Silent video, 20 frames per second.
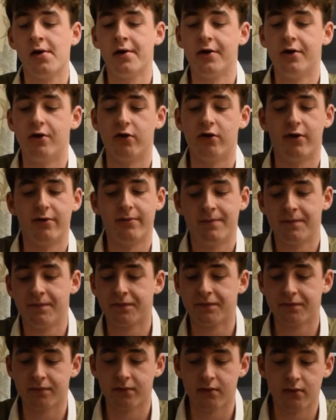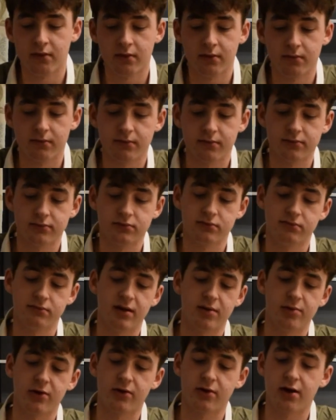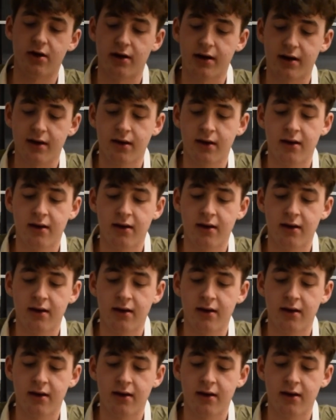although maybe not garlic,